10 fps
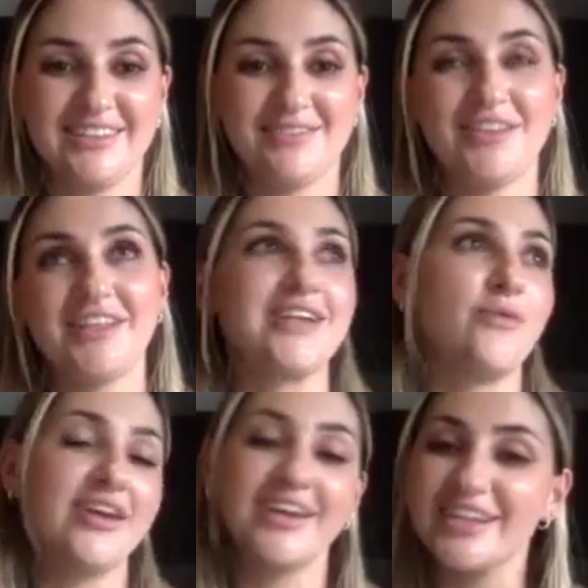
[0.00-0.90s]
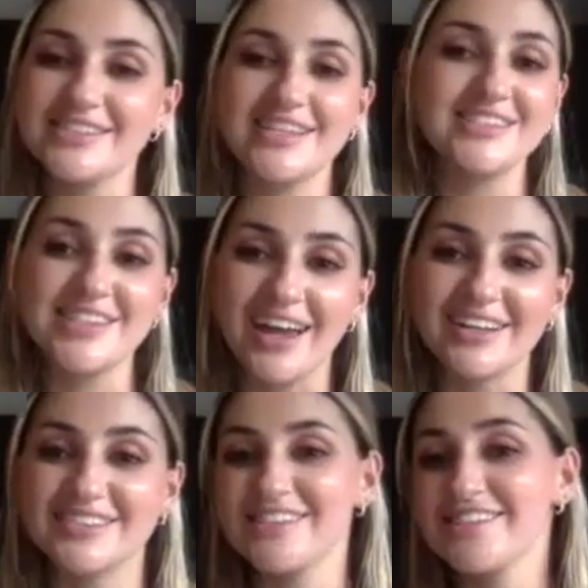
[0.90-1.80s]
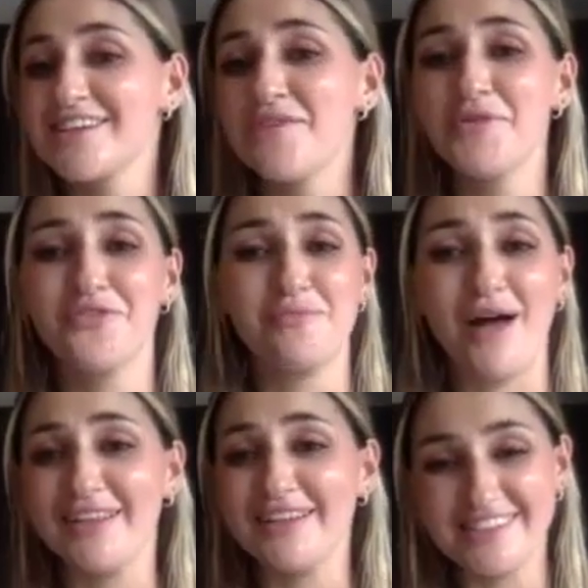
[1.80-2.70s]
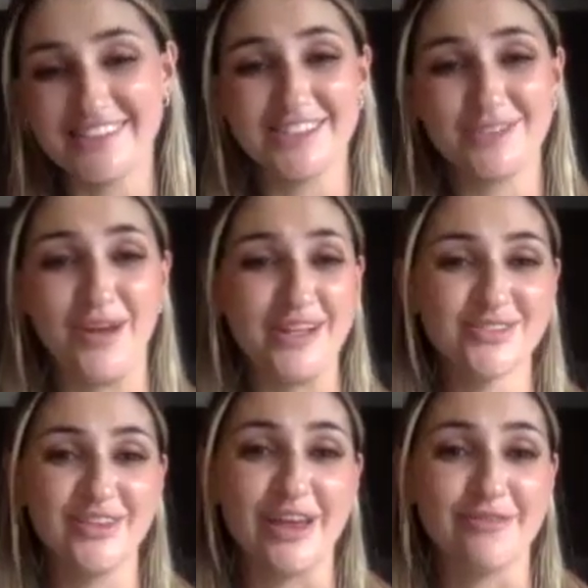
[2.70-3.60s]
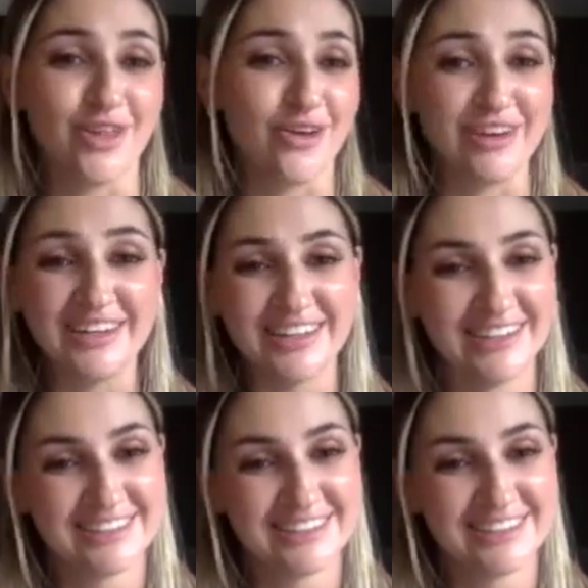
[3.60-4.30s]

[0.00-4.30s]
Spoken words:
Then some weekends there's none. It's just a bit of a balance. It just depends when they flow in.